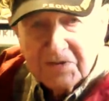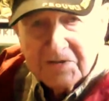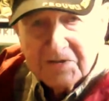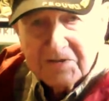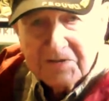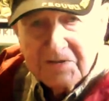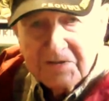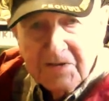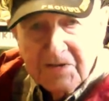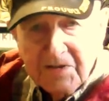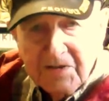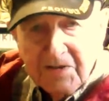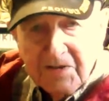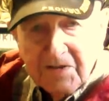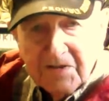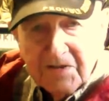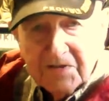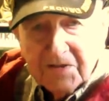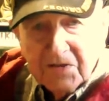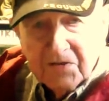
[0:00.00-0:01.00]
And
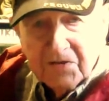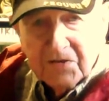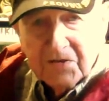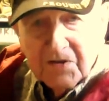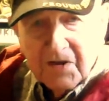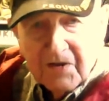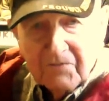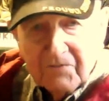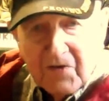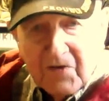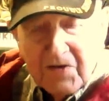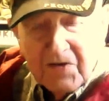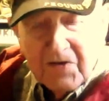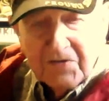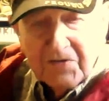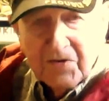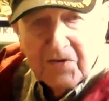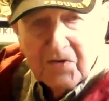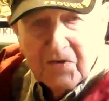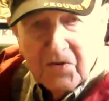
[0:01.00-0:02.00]
so I
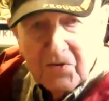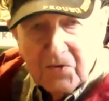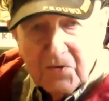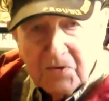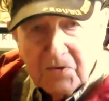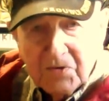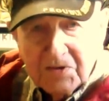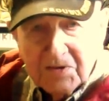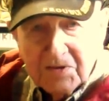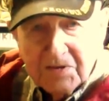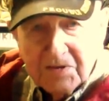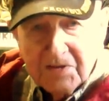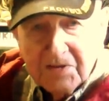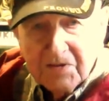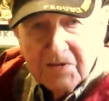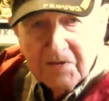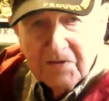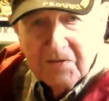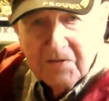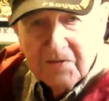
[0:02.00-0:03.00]
found a hole in
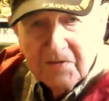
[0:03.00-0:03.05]
the